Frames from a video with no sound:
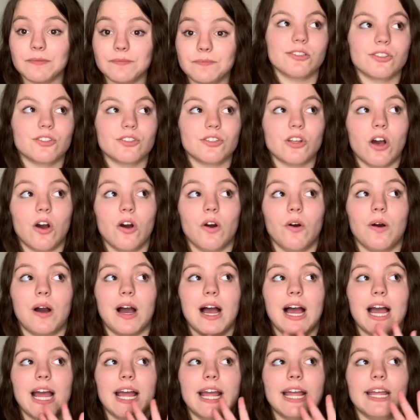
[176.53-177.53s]
So
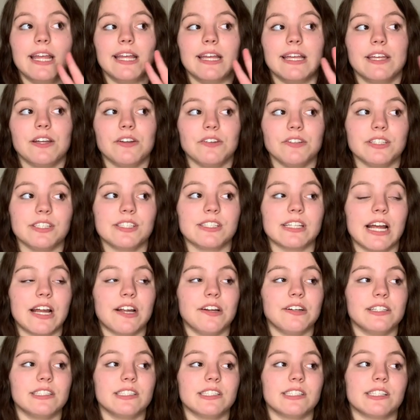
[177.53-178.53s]
I hear the
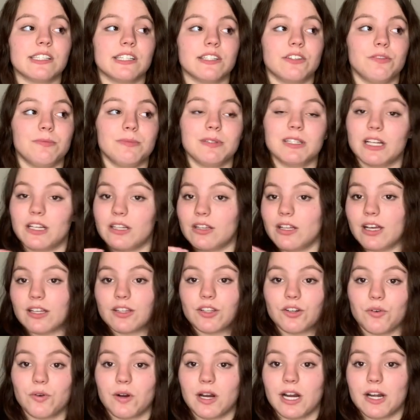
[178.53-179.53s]
sirens, they told me to unlock
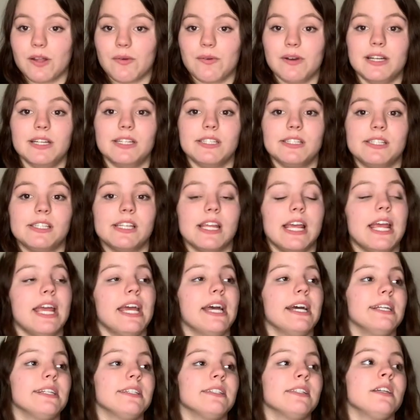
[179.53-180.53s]
the door anyways,
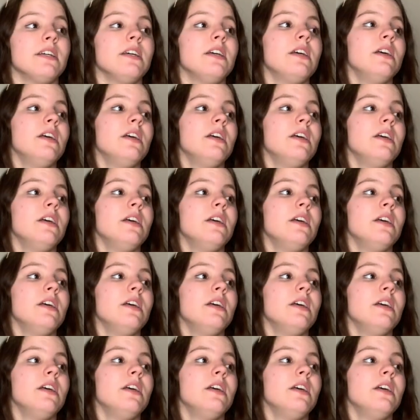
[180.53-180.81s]
and